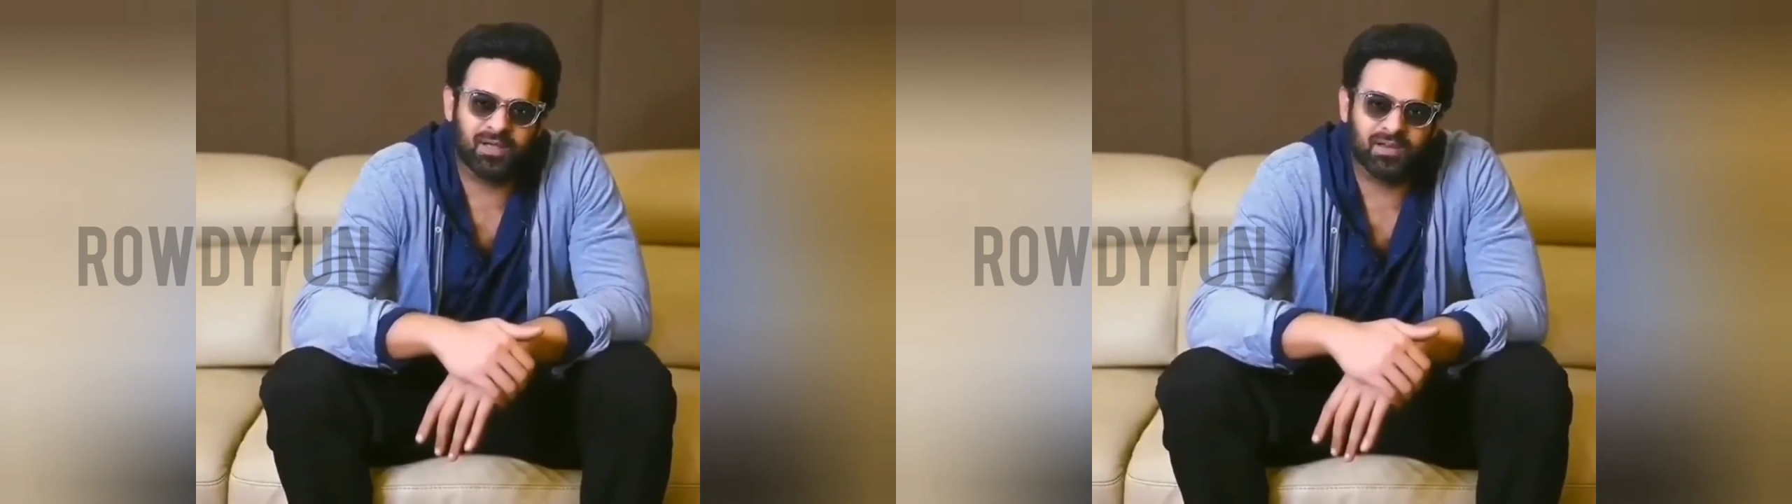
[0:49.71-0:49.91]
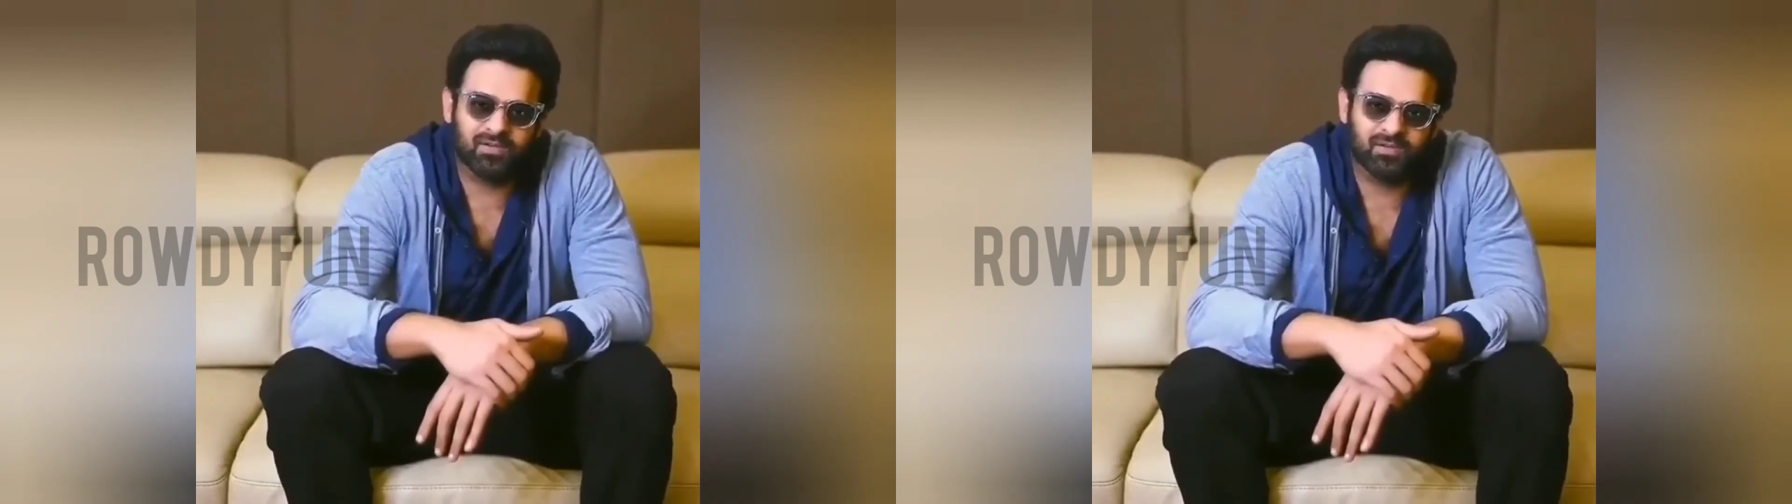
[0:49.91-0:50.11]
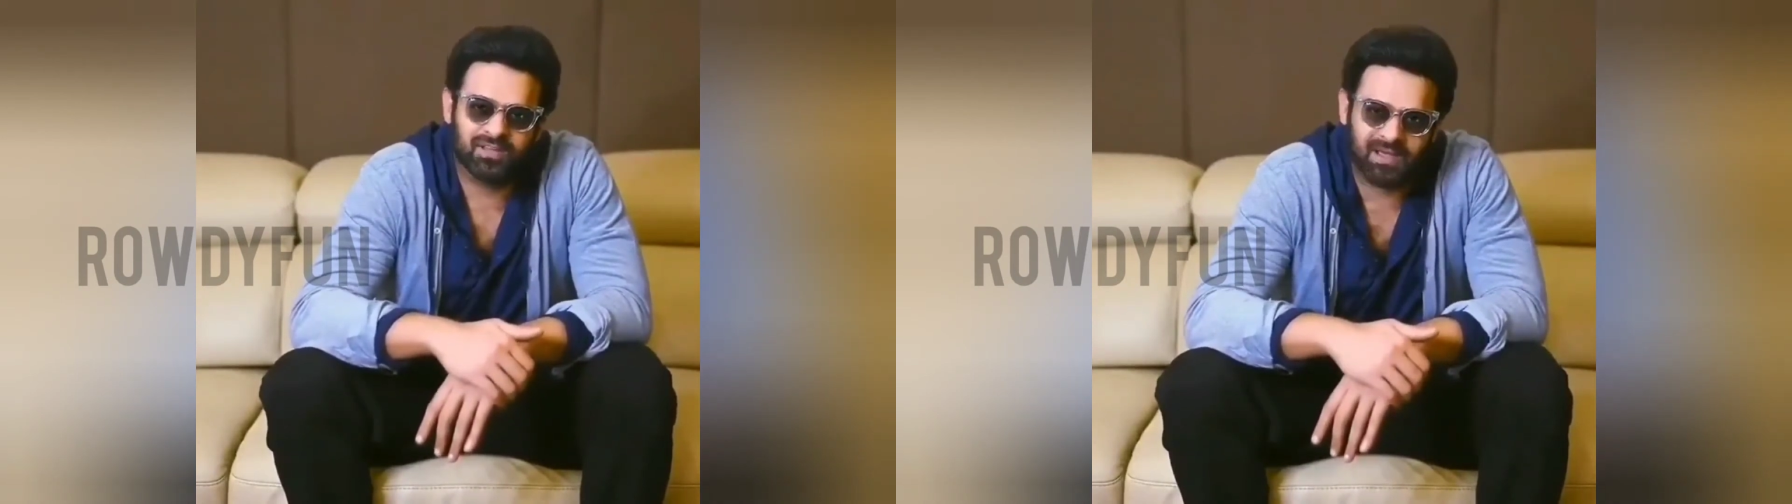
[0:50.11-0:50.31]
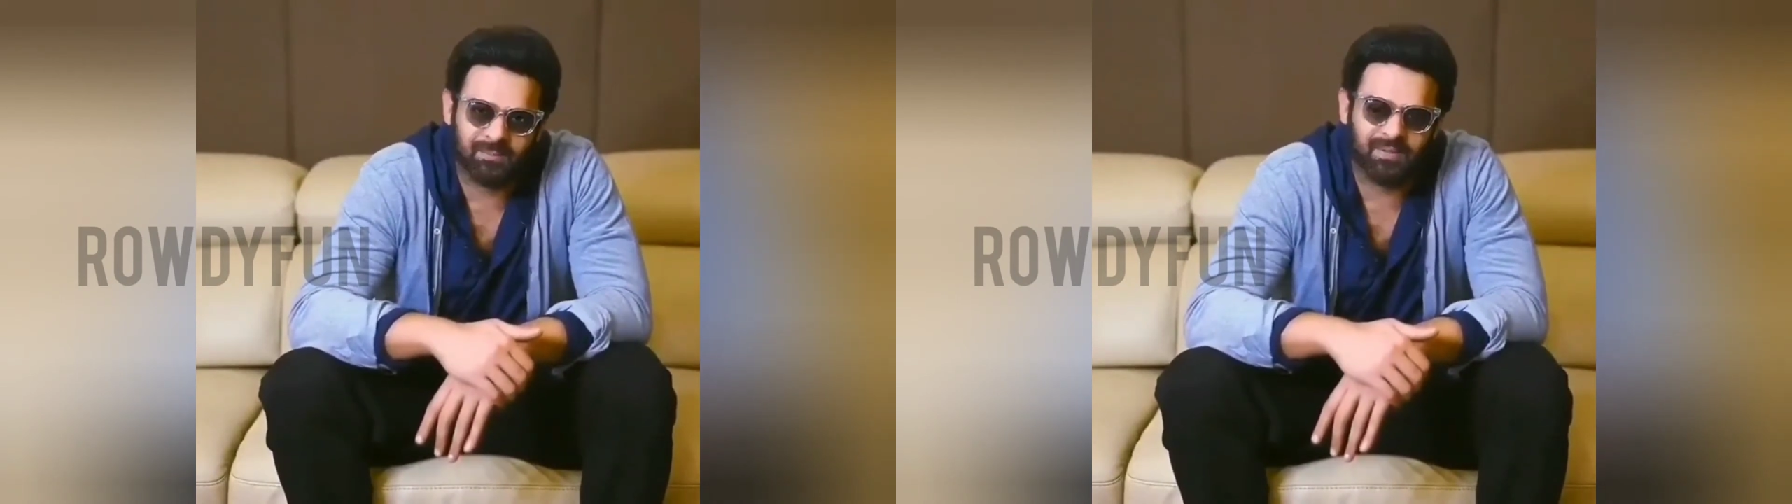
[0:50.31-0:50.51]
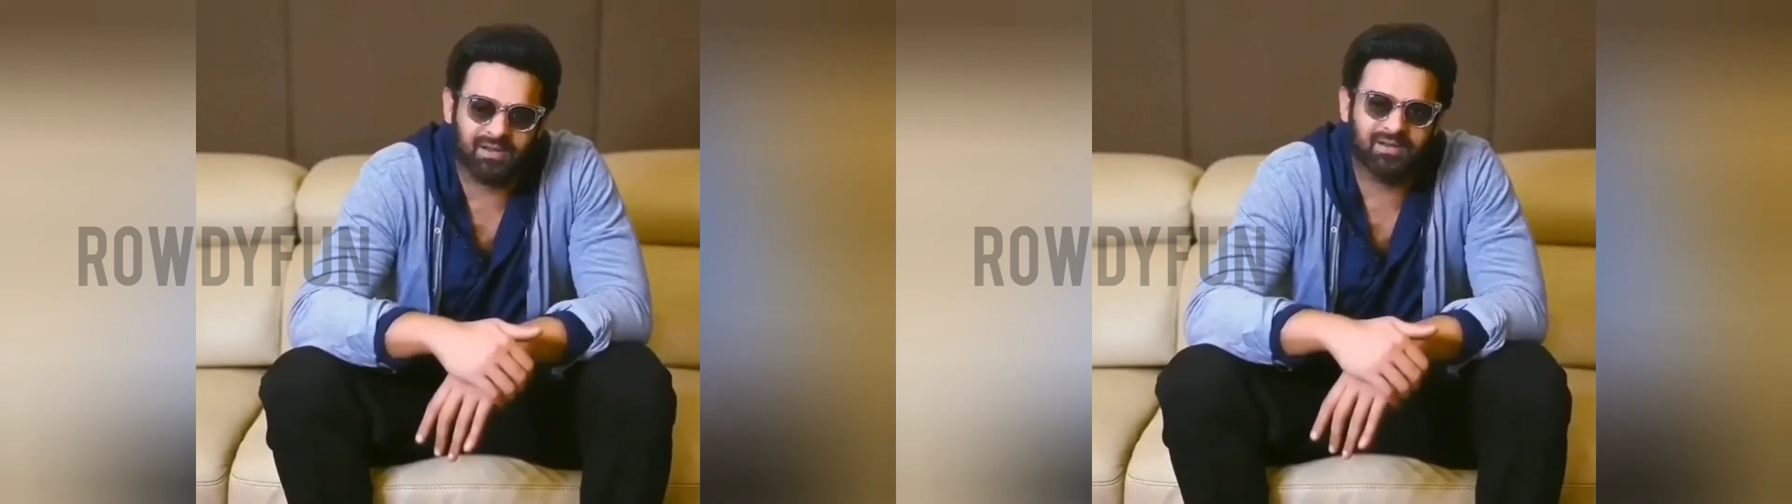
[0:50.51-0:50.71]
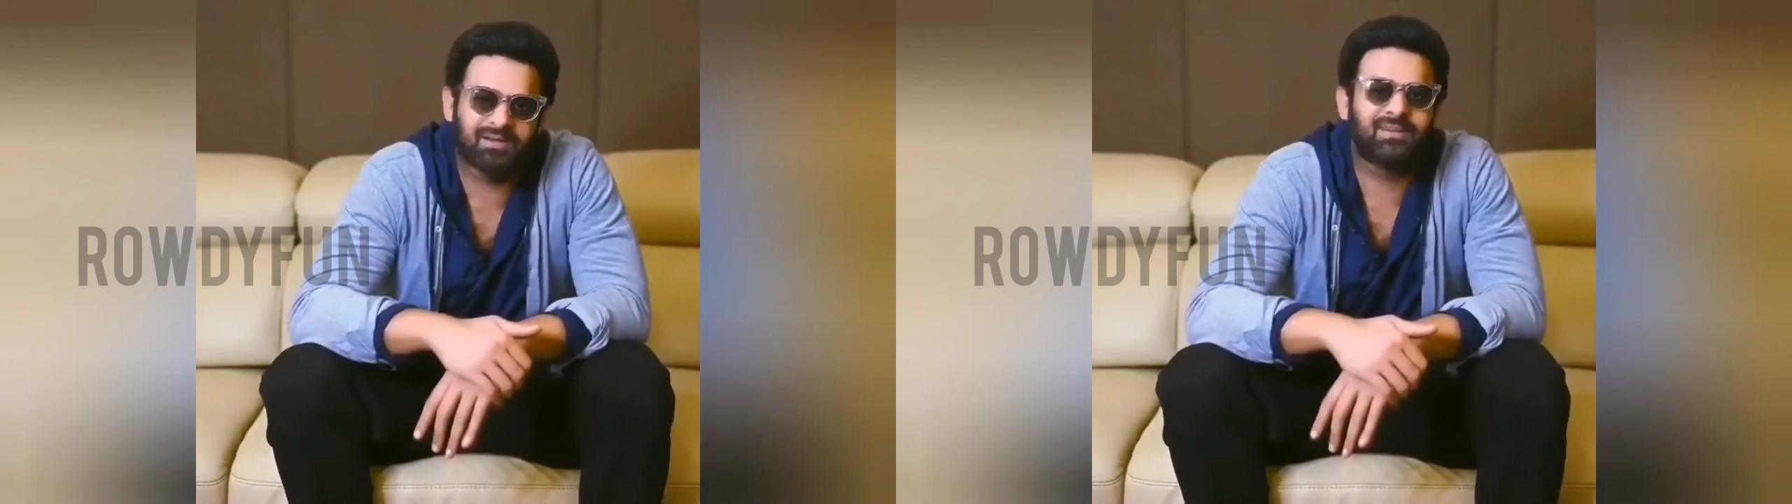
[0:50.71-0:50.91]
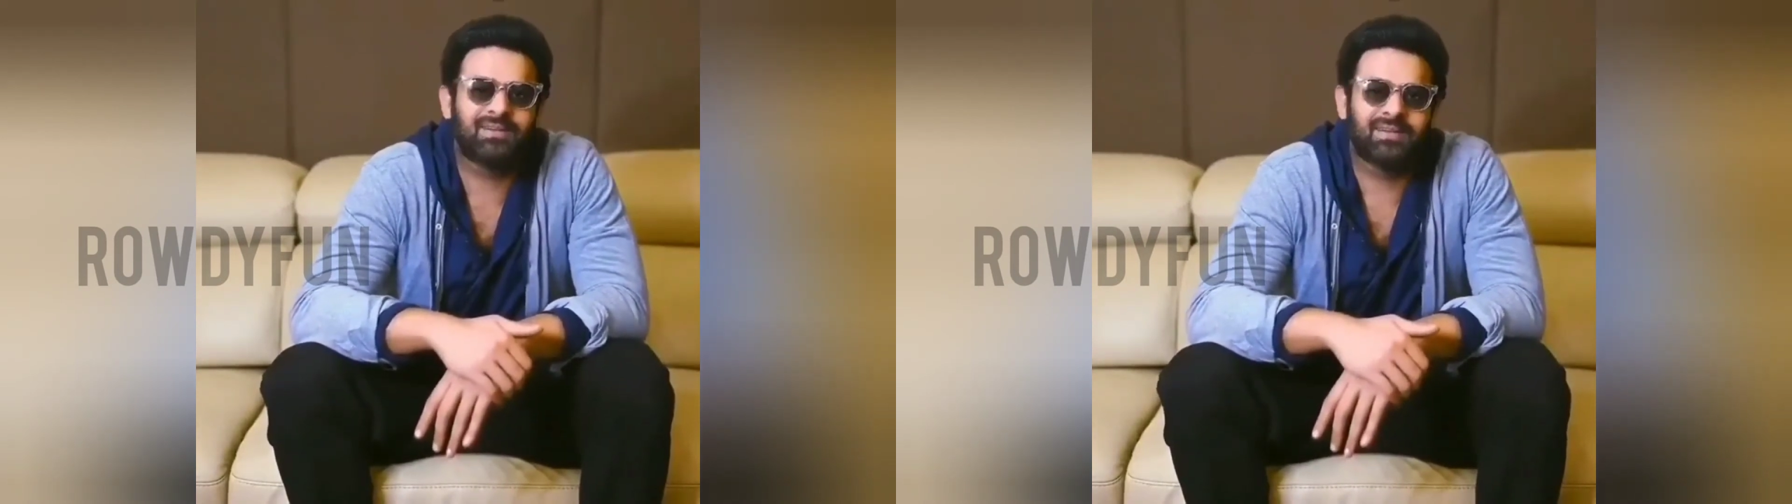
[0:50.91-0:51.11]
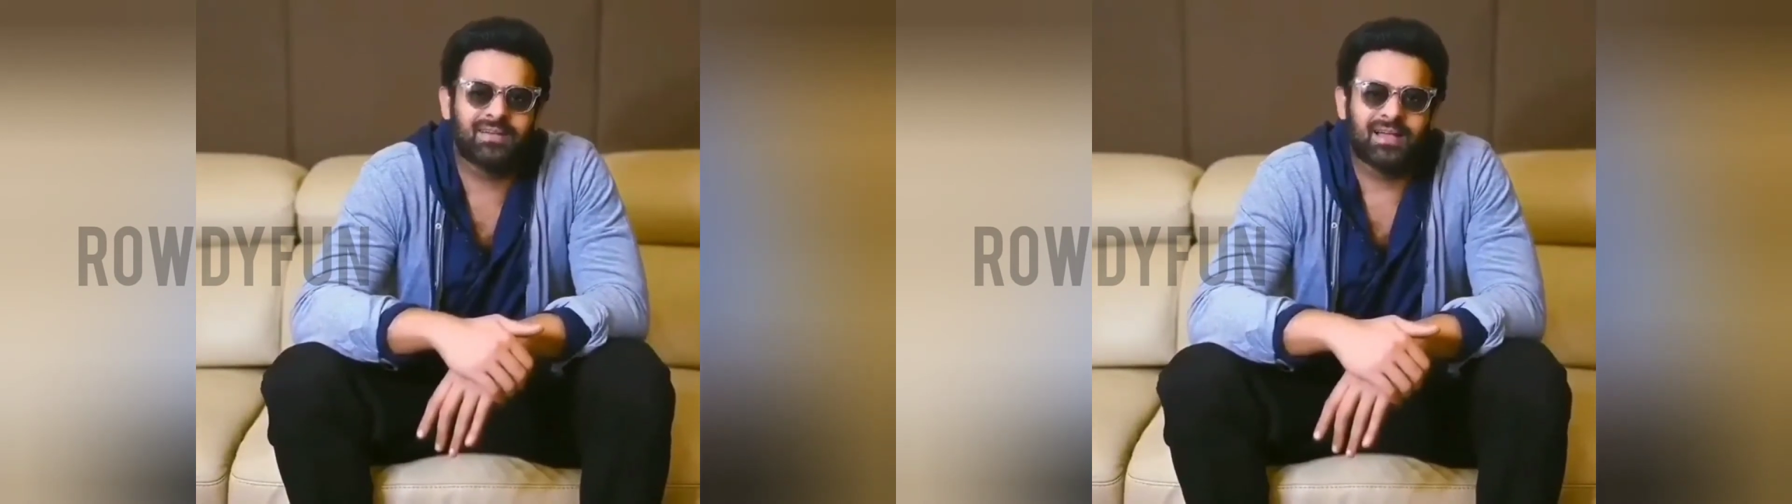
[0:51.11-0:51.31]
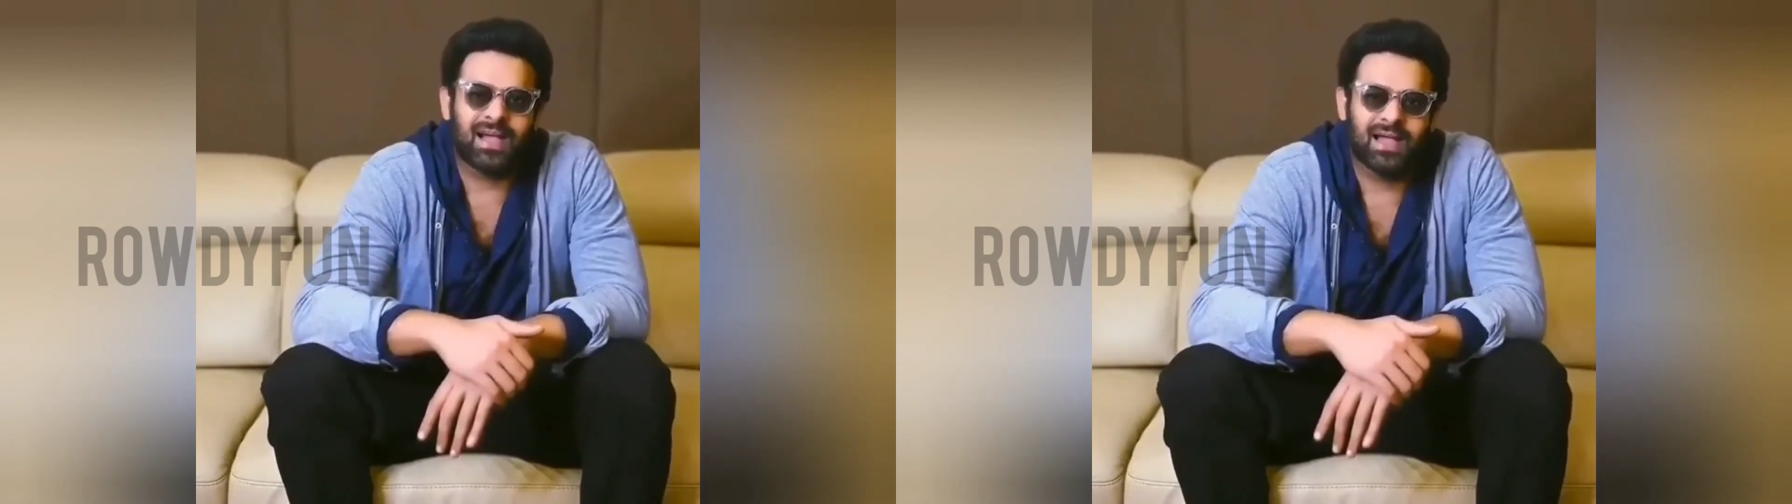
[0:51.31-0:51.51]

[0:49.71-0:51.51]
you for applying to the campaign.